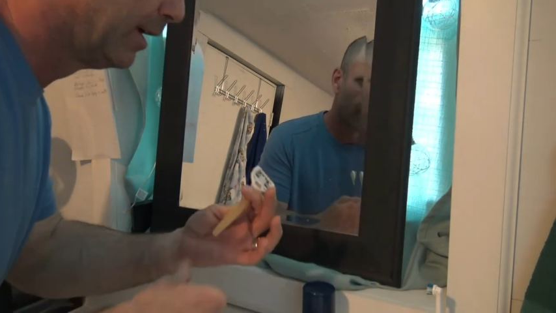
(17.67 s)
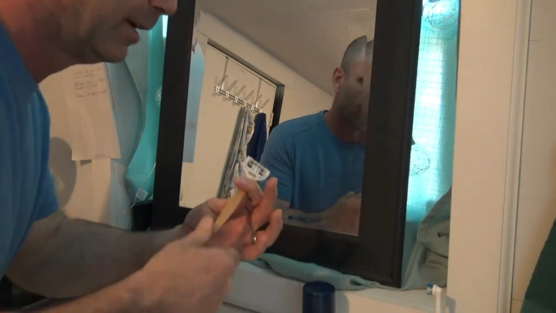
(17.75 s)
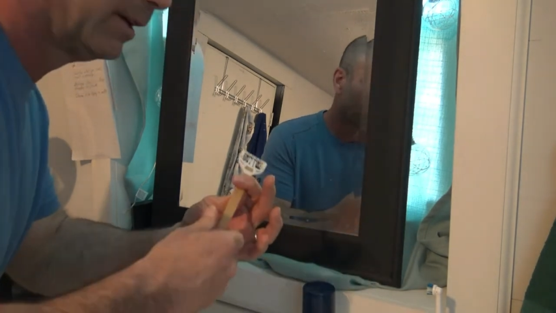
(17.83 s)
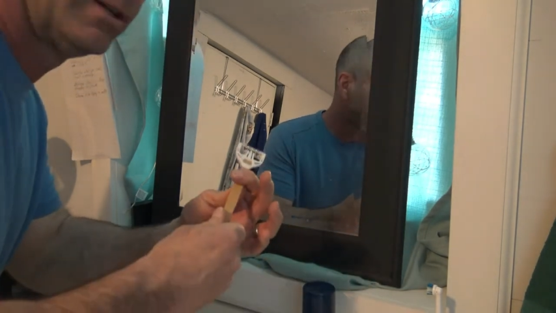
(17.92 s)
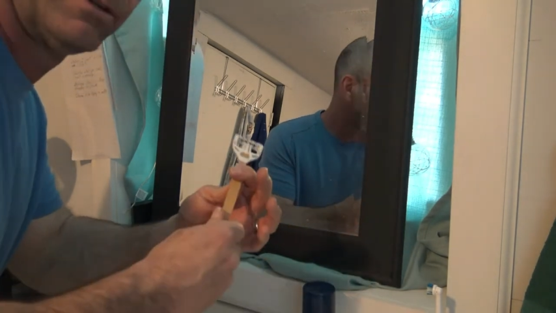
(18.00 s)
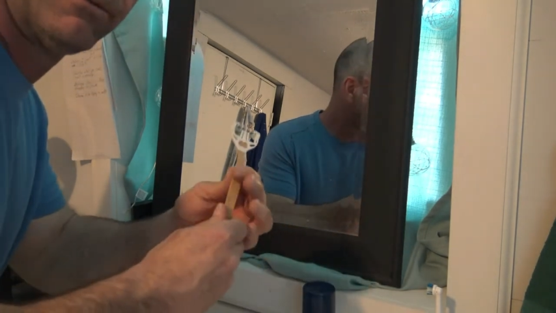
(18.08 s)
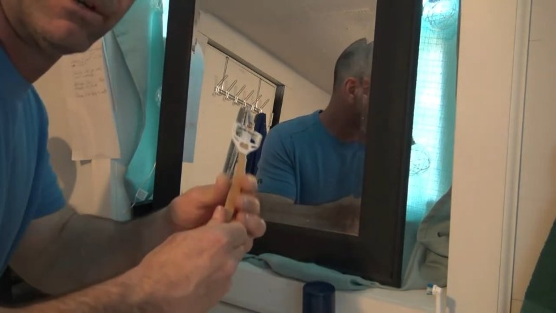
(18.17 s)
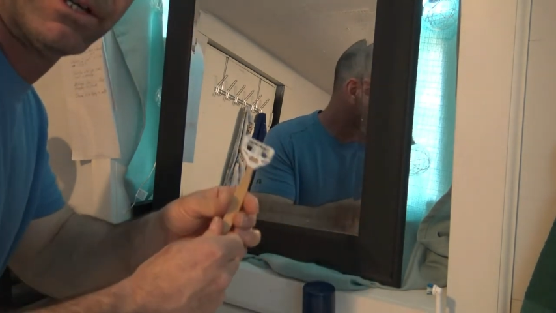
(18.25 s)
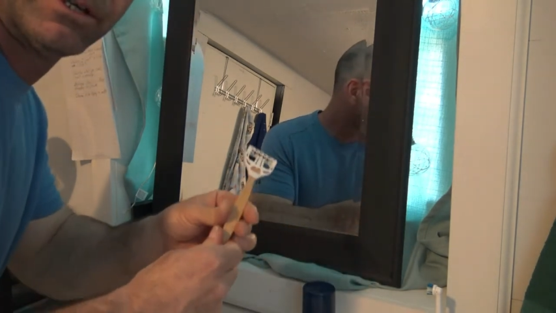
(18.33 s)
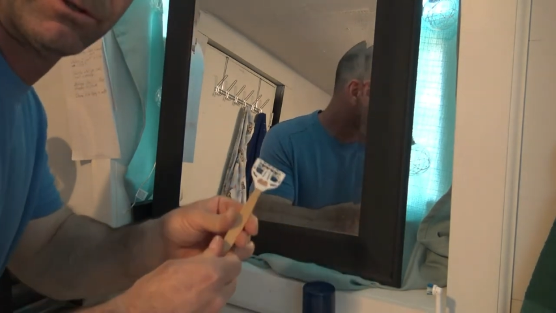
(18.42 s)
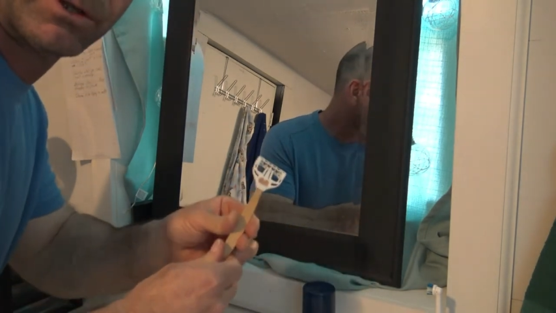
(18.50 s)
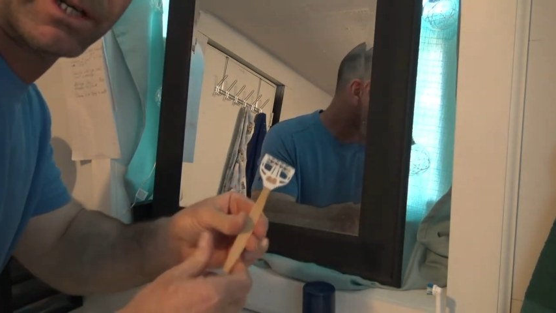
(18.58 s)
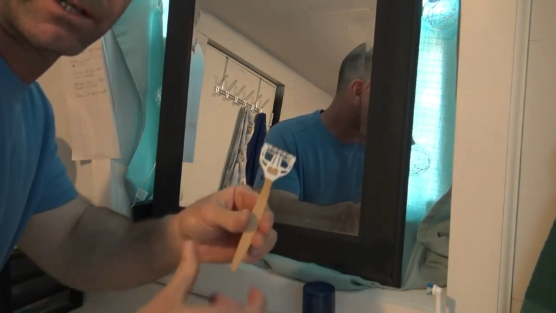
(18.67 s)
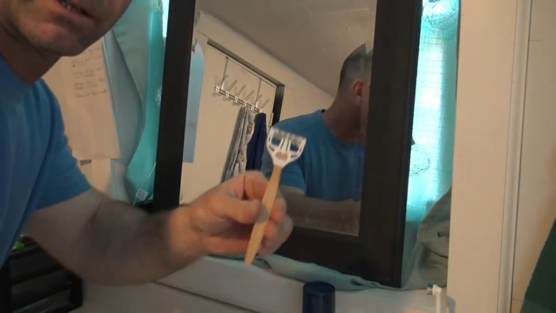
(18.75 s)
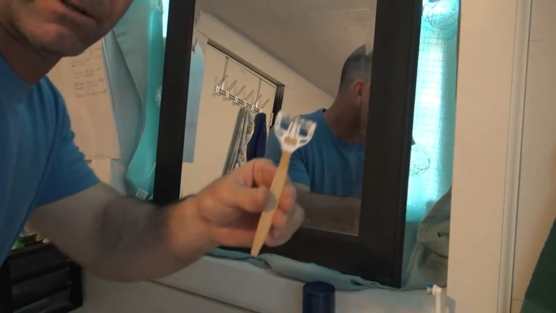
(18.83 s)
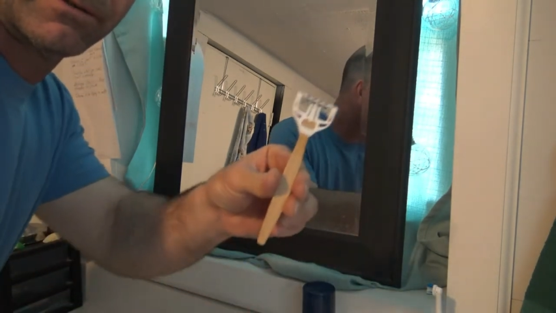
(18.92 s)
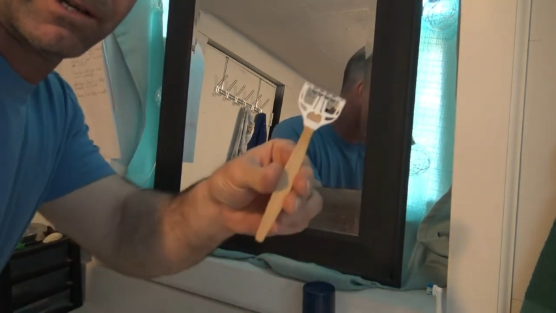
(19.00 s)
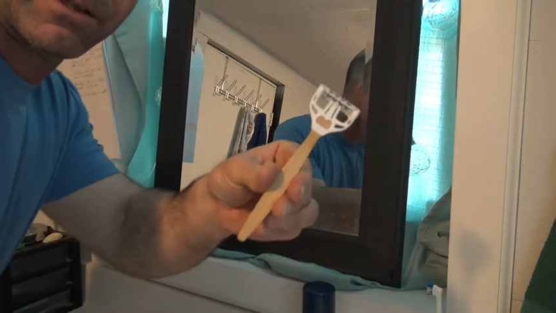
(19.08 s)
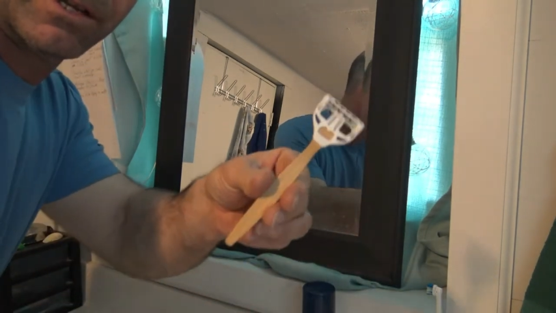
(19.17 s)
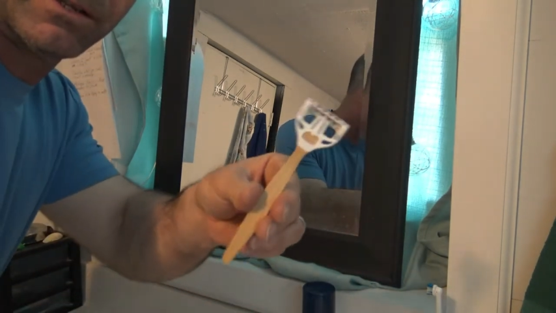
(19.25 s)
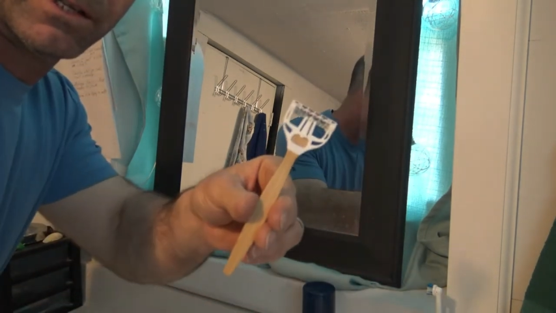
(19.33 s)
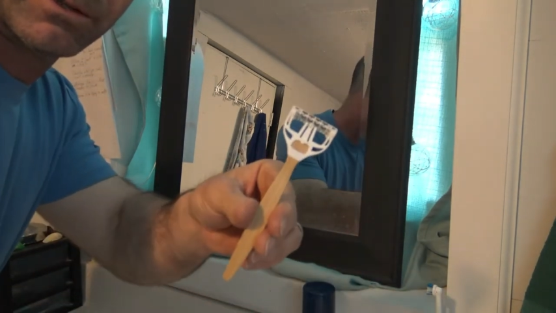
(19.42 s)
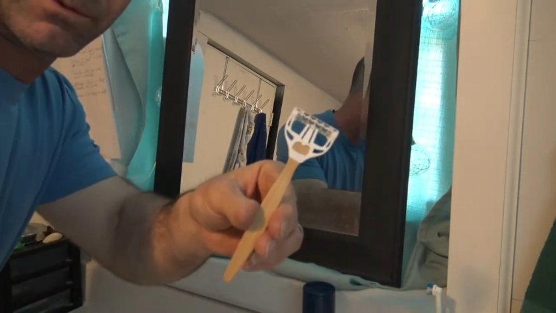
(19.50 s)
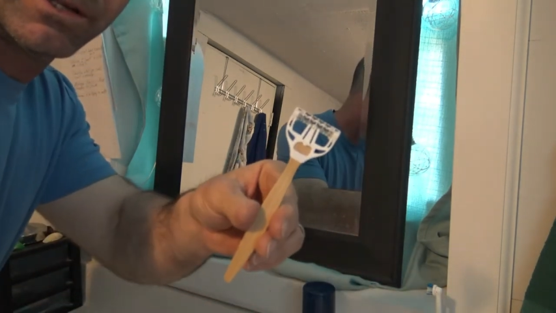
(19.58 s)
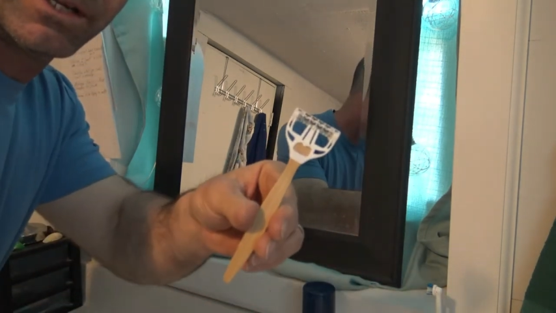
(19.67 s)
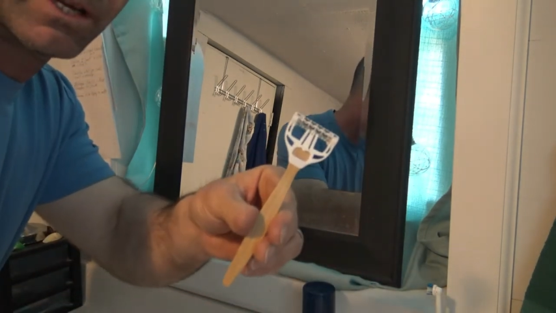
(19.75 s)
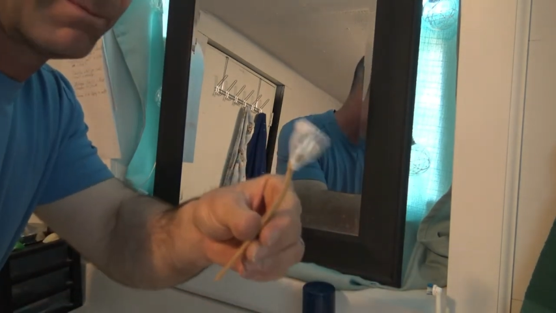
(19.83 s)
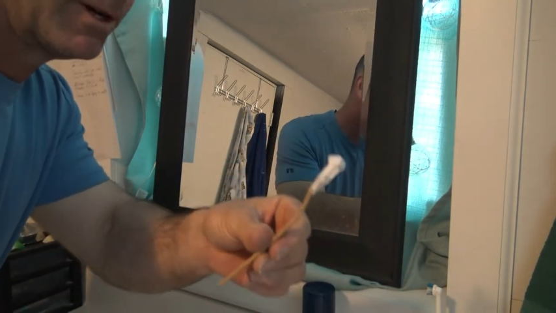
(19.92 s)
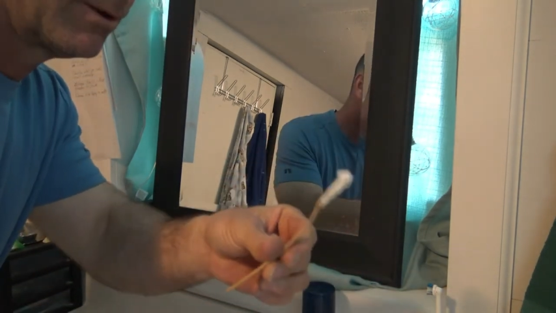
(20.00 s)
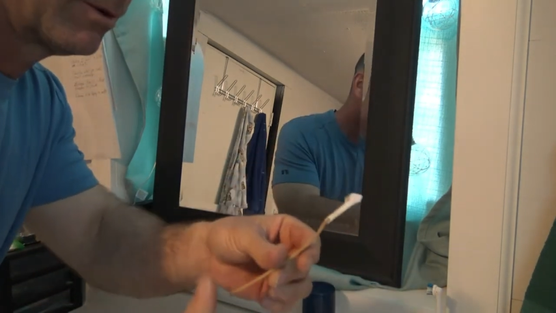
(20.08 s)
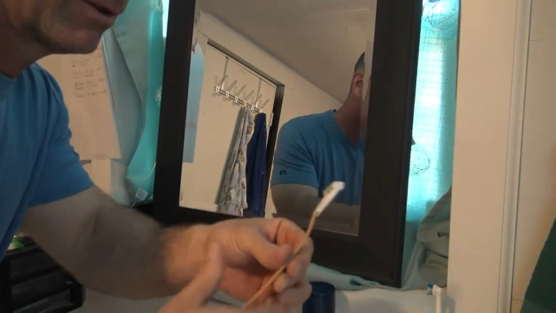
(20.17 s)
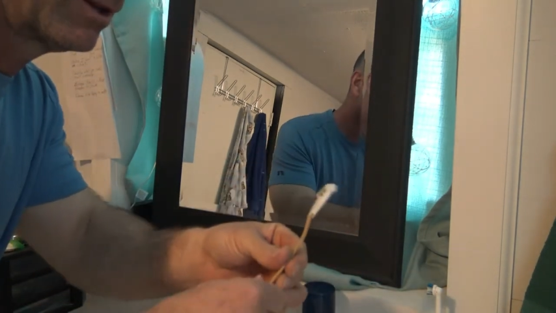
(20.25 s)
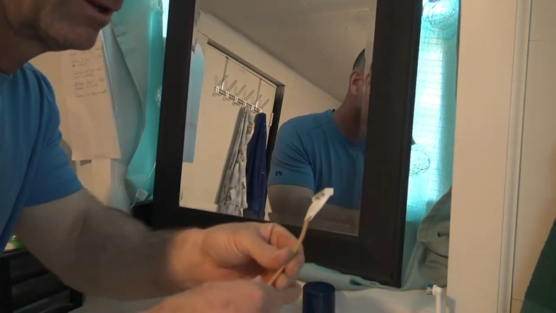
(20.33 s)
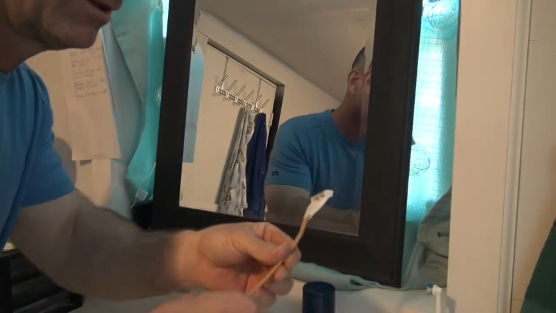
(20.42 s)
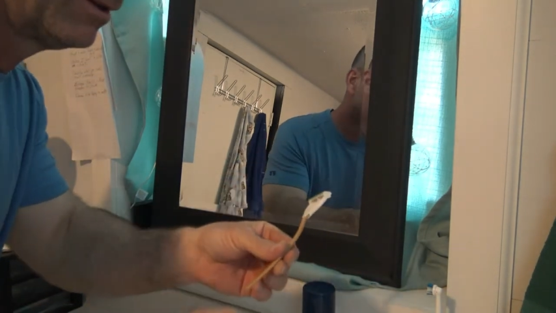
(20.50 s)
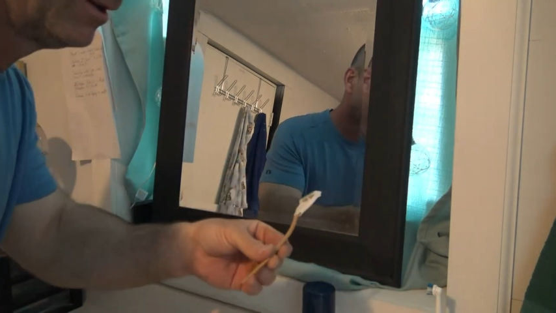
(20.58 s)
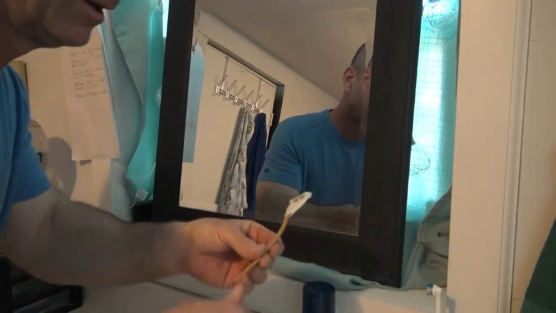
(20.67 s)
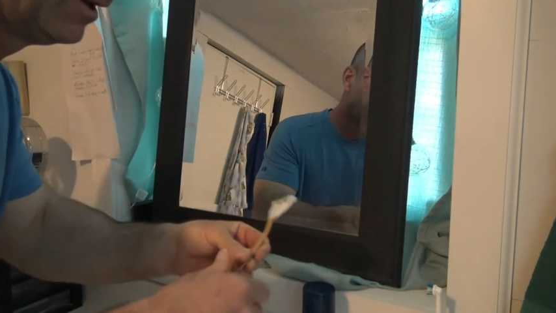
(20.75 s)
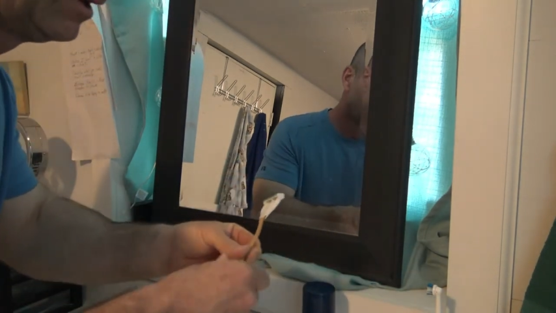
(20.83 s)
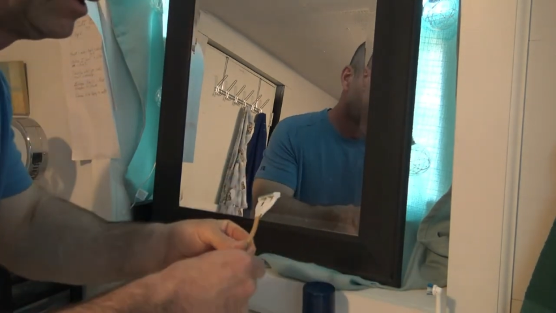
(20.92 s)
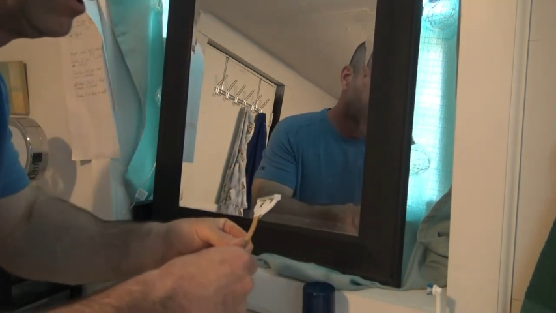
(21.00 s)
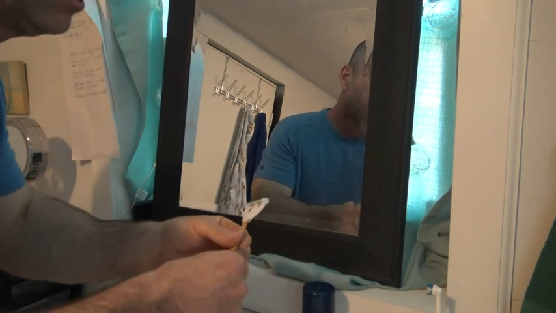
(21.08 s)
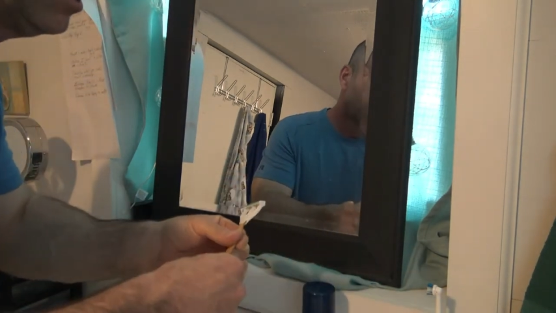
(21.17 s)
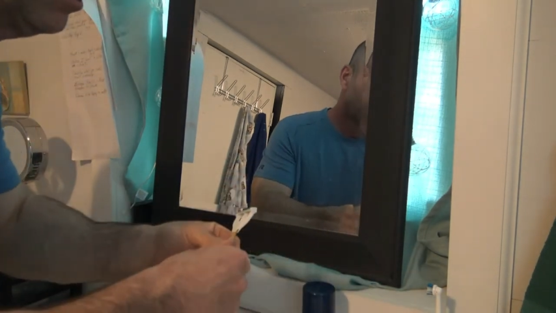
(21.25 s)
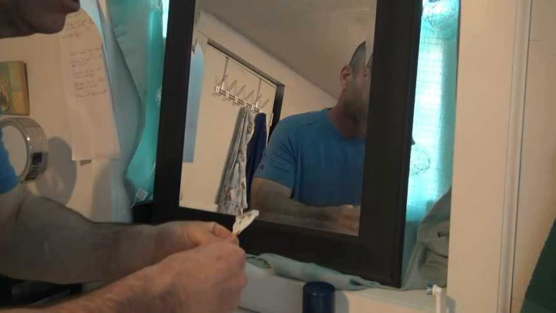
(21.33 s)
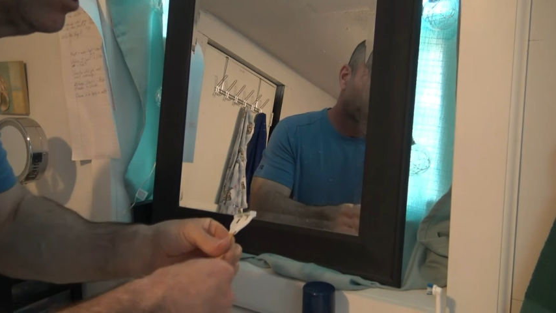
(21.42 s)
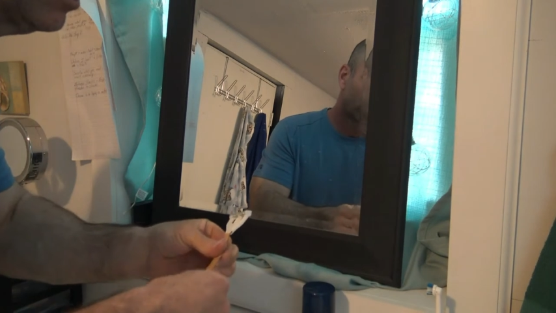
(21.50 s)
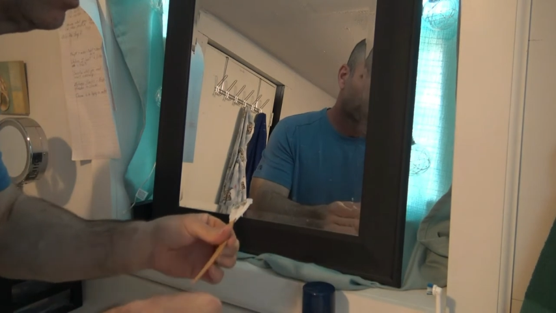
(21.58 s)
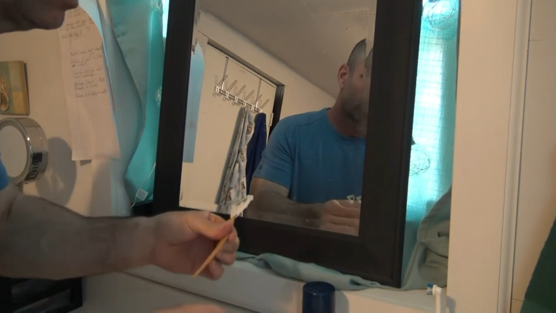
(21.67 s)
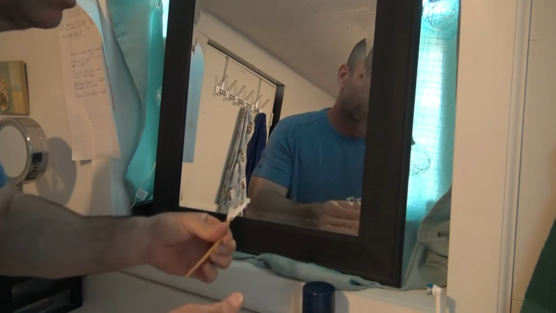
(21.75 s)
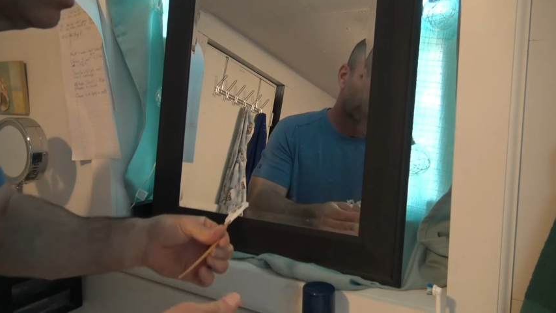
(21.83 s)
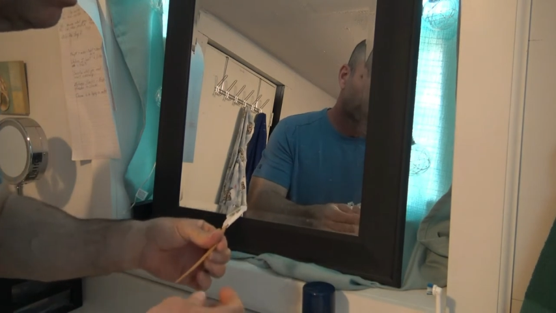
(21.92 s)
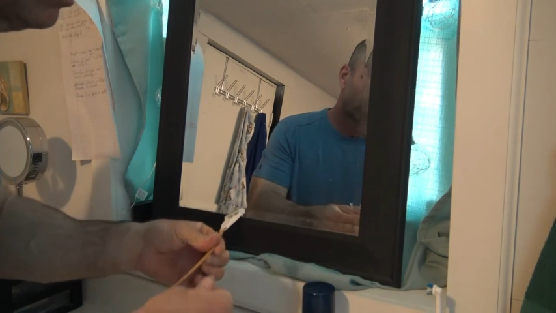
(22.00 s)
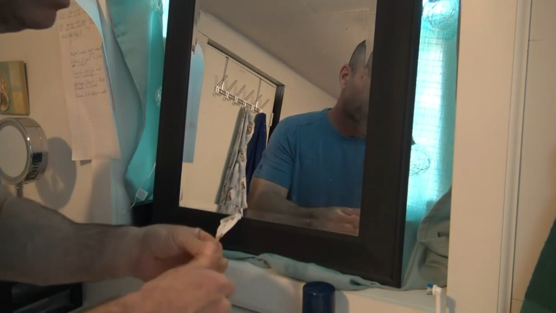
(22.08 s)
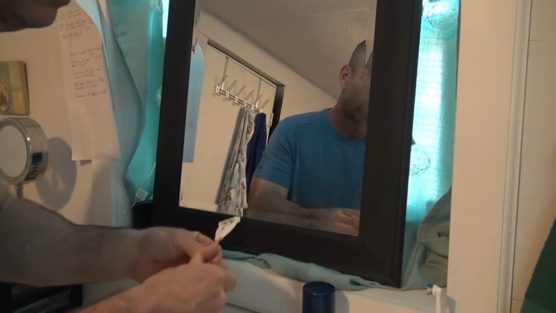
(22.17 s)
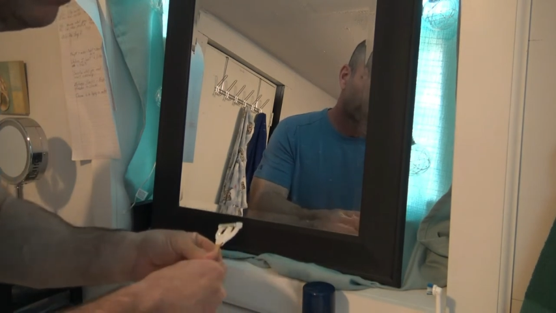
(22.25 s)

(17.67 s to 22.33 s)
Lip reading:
No face is visible, so there are no lips to read.